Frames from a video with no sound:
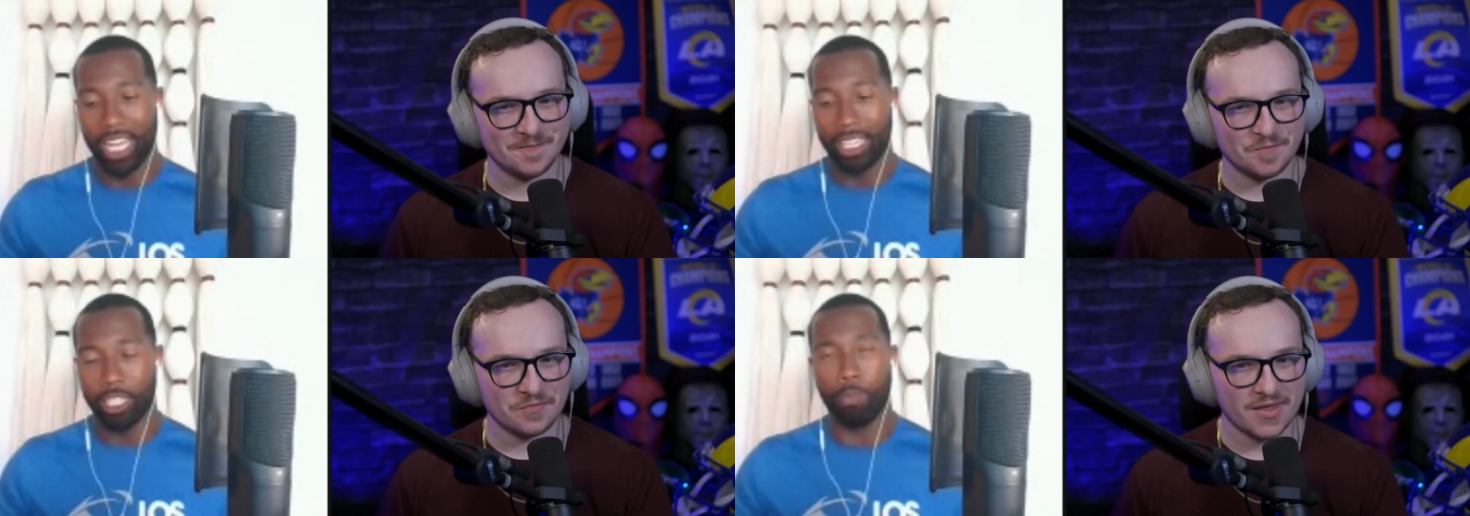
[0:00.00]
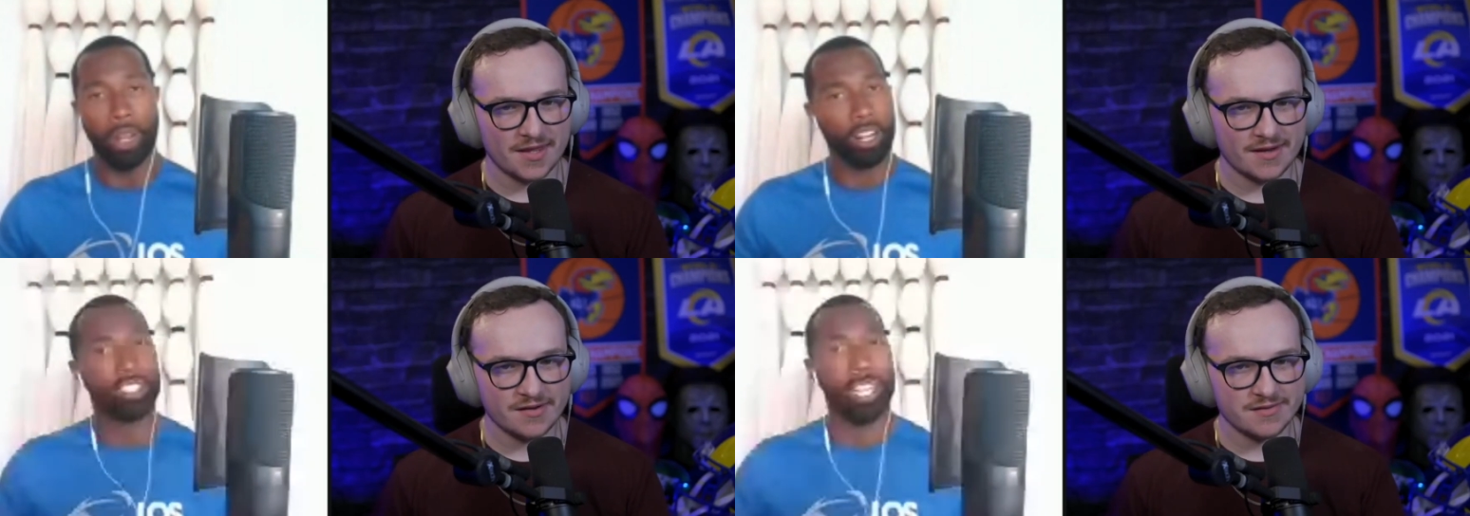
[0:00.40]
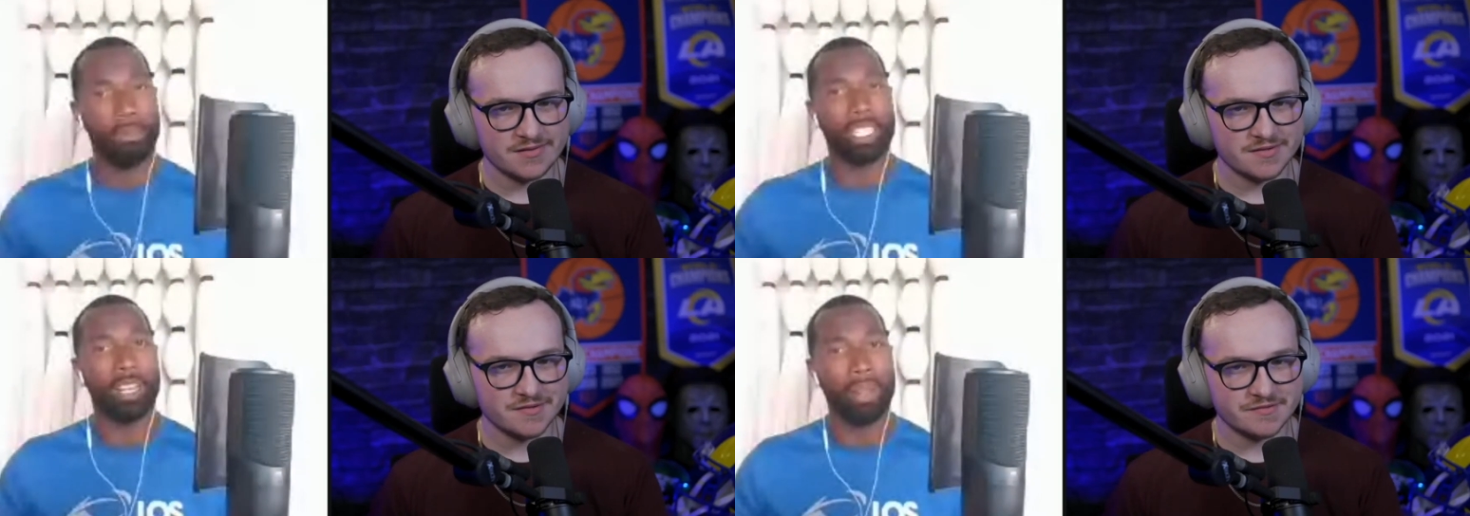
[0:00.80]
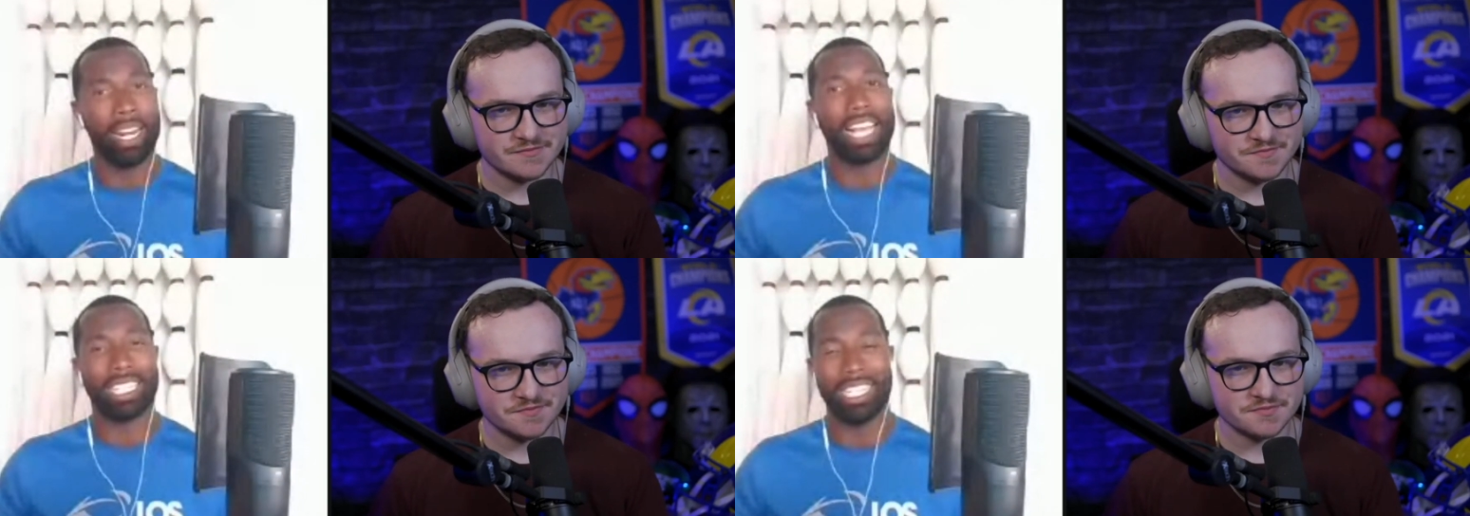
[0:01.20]
Speaker 1: this Bears team, it's going to be
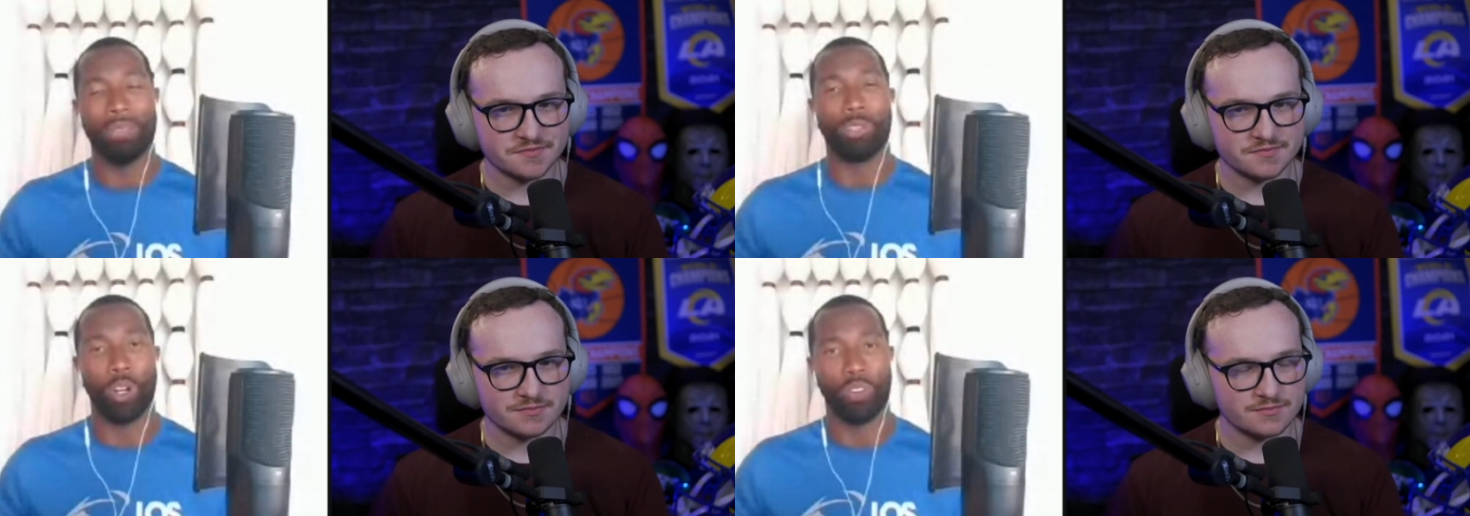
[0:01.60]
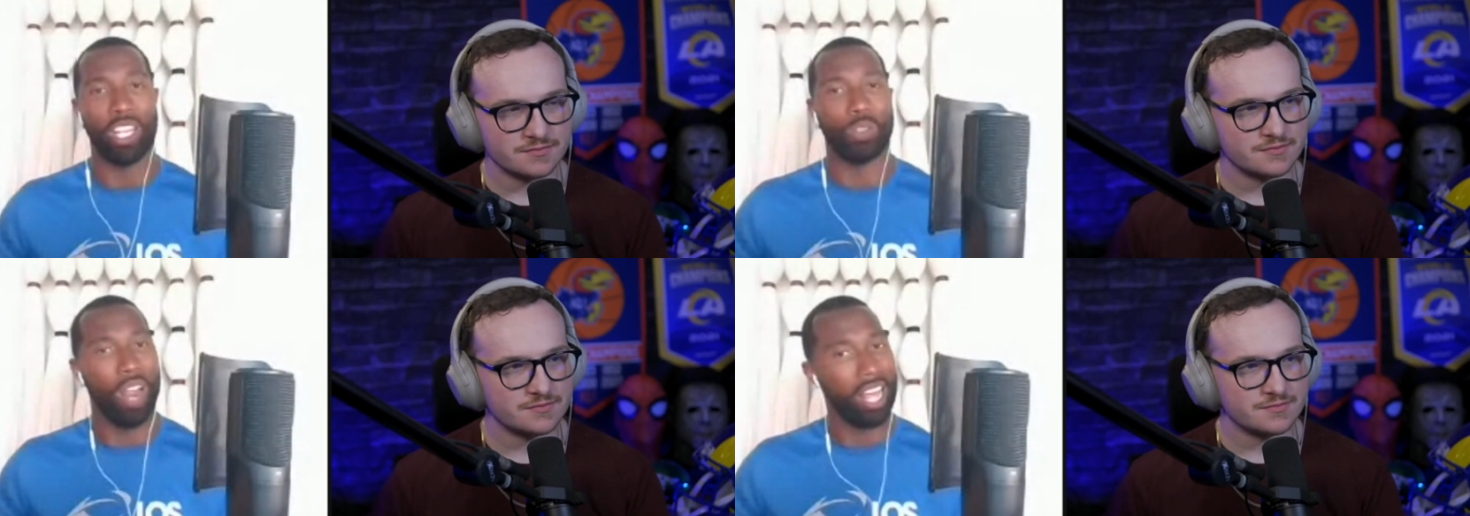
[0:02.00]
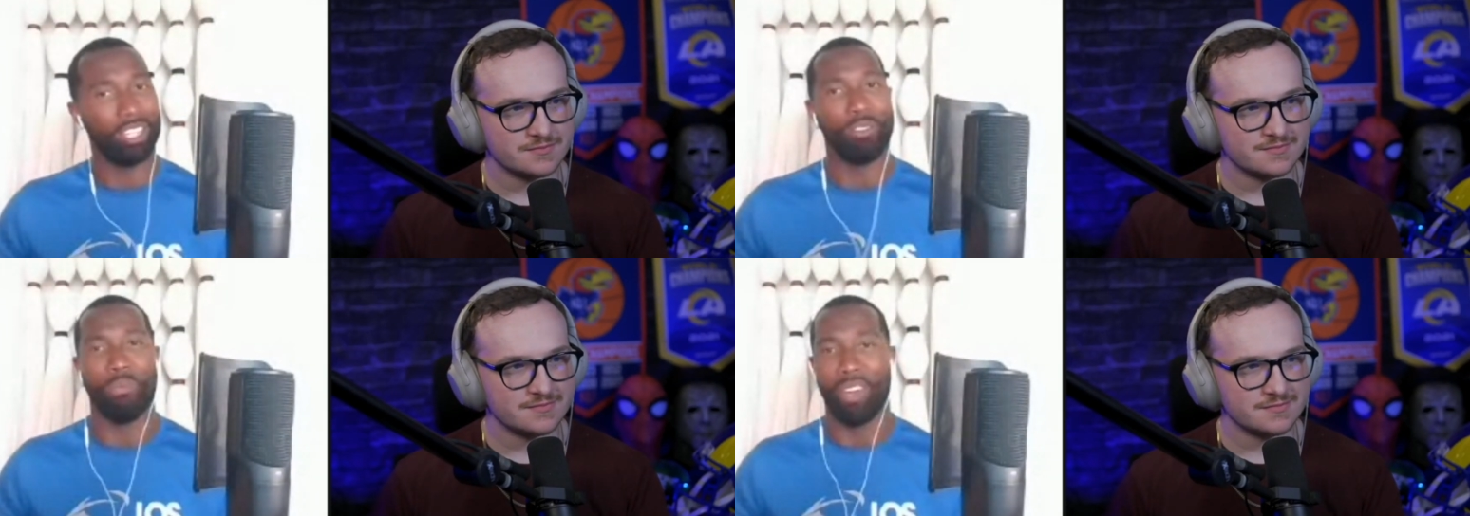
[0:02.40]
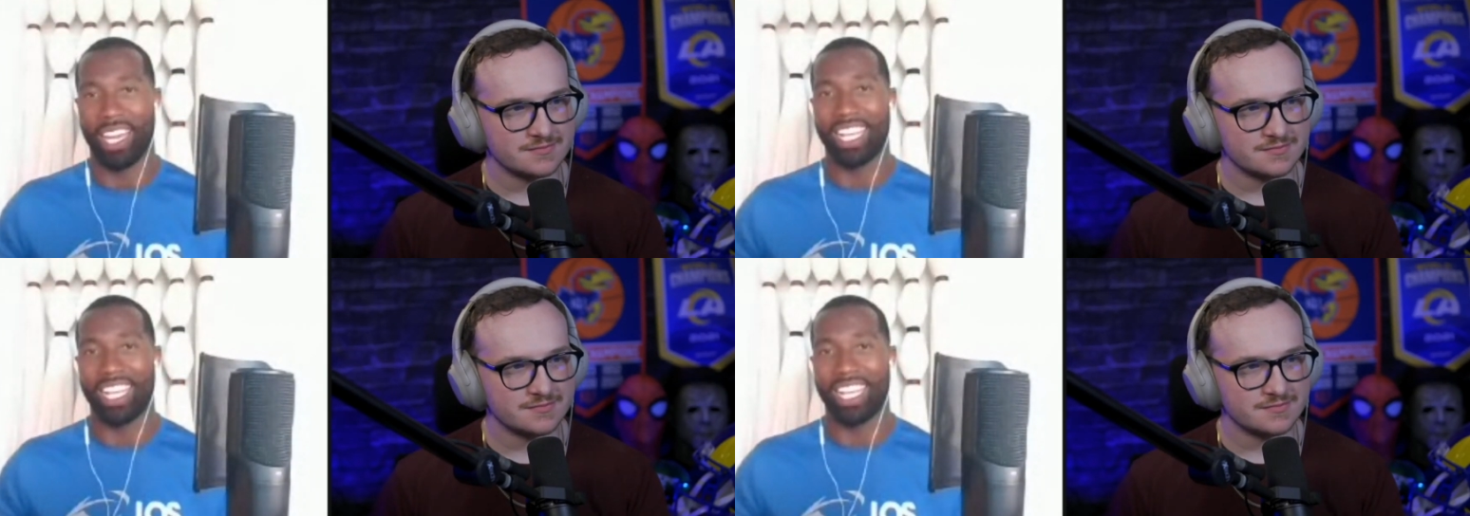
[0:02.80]
nice to see them turn things around a little bit.